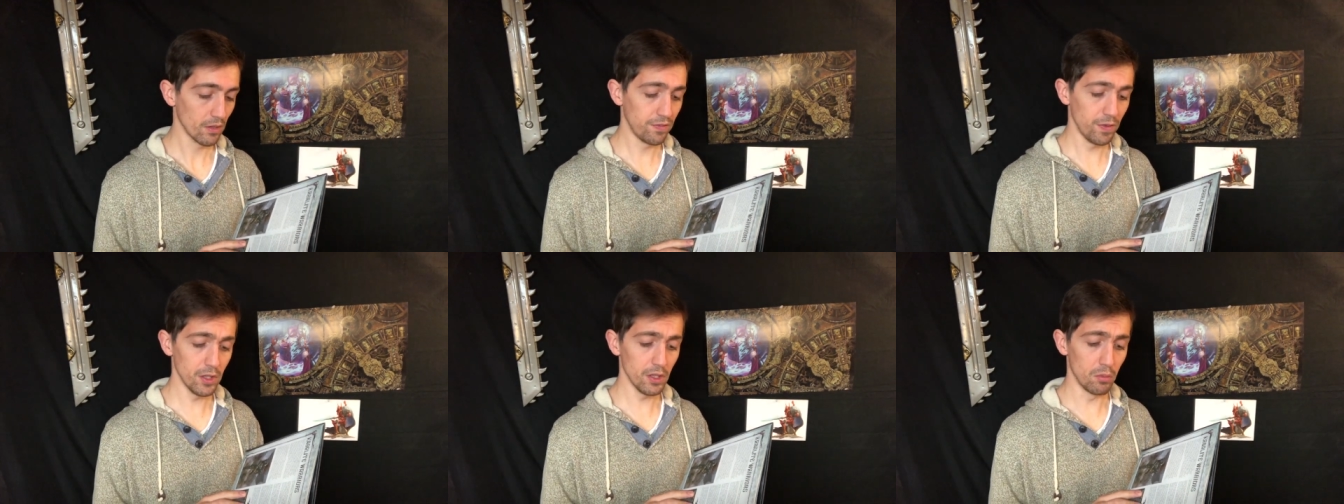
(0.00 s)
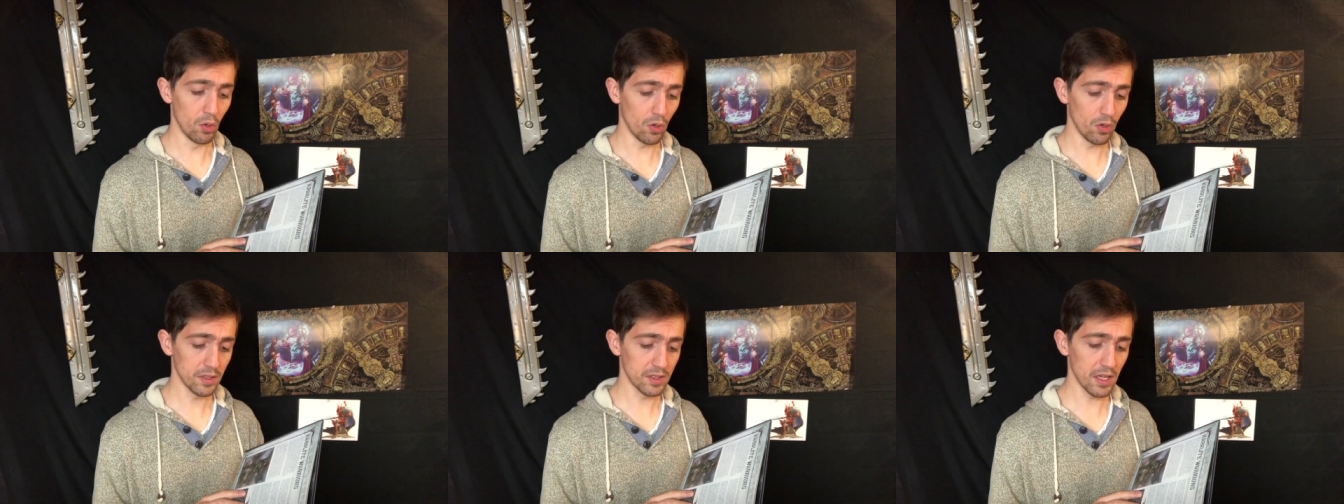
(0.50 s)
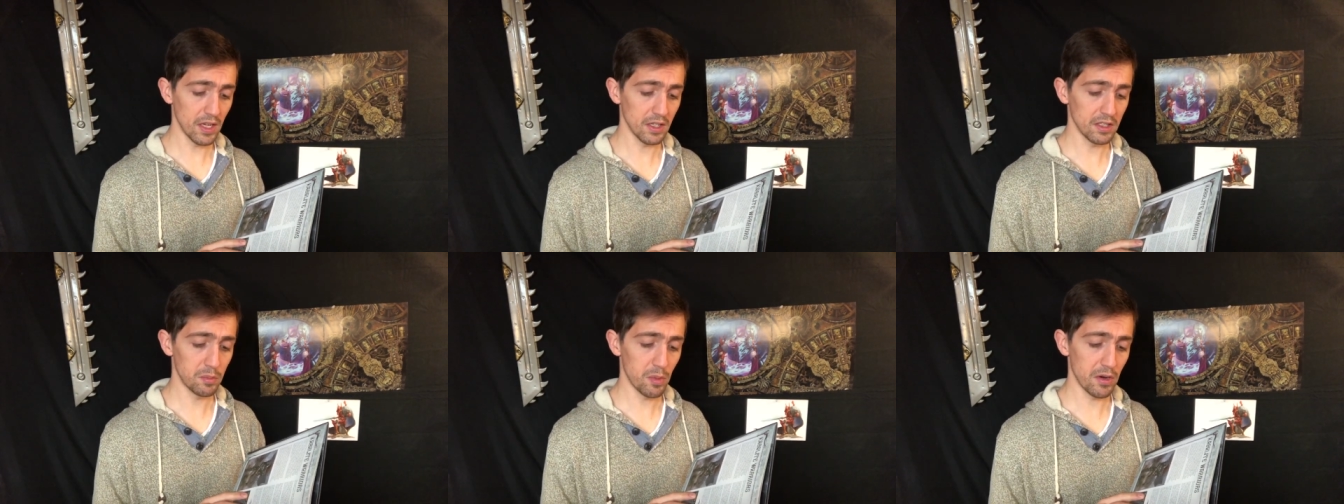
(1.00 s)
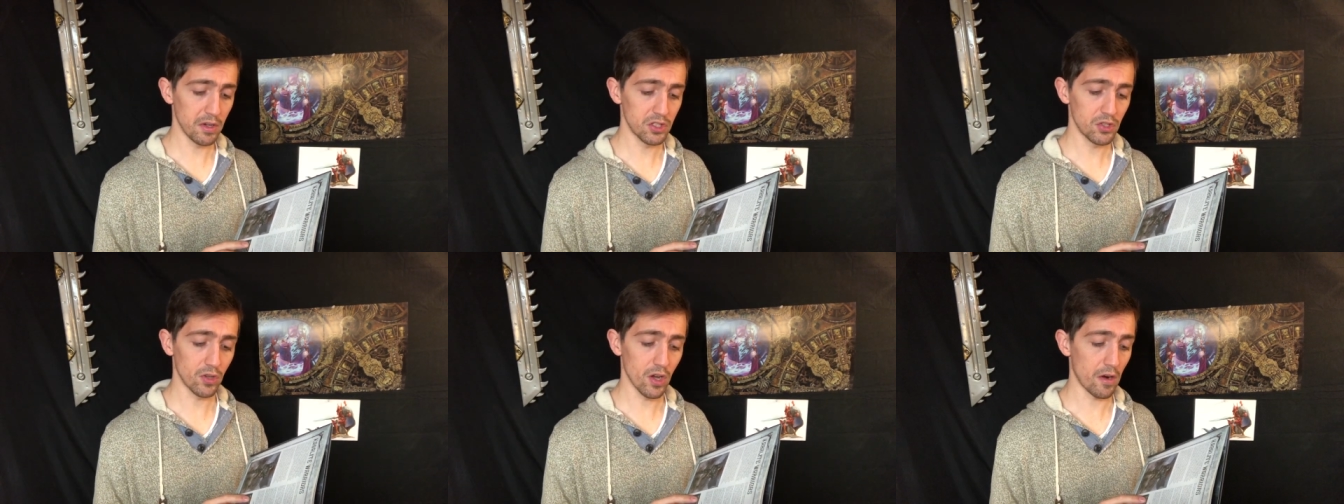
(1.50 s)
Furthermore, as any
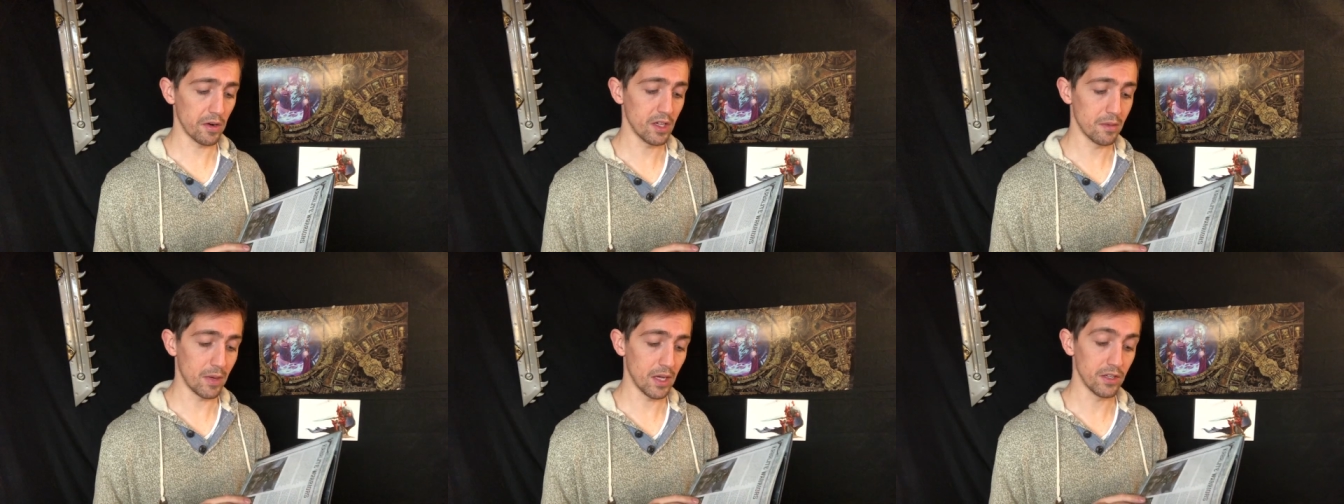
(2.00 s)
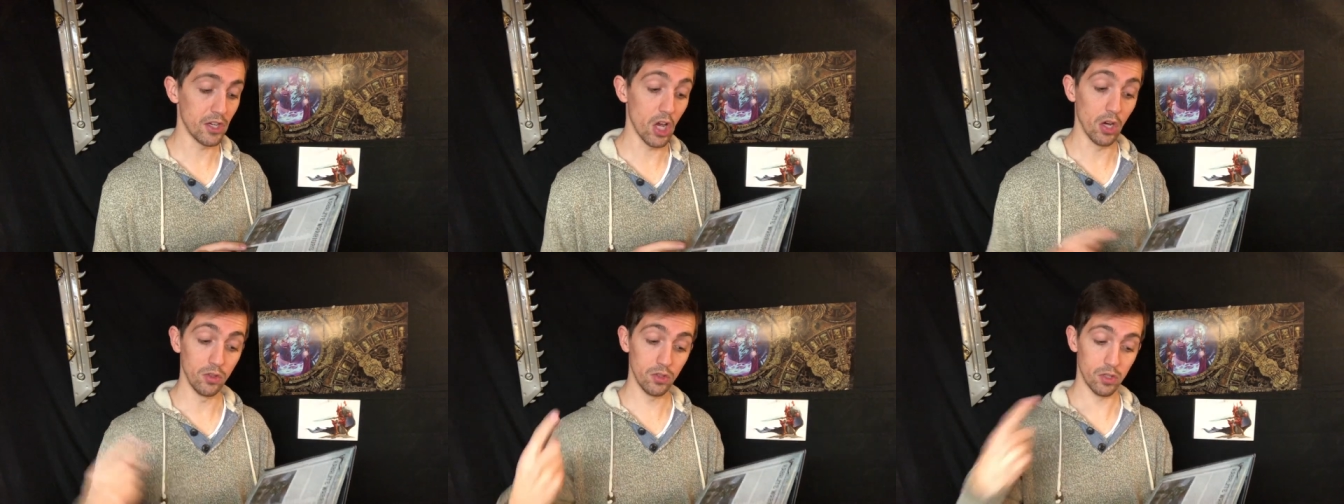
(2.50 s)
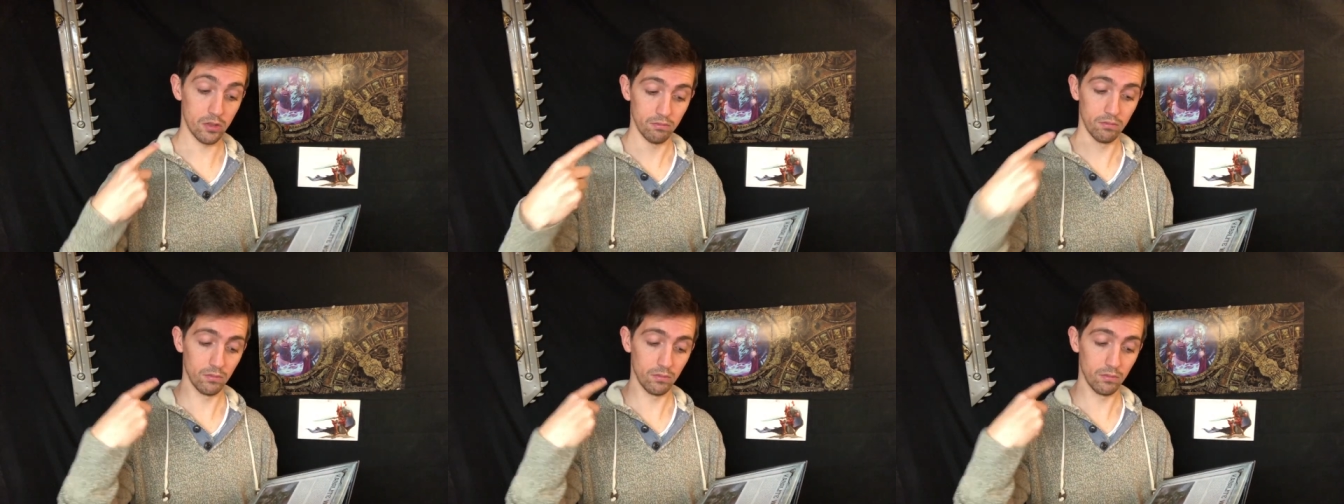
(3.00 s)
experienced Drukhari commander knows,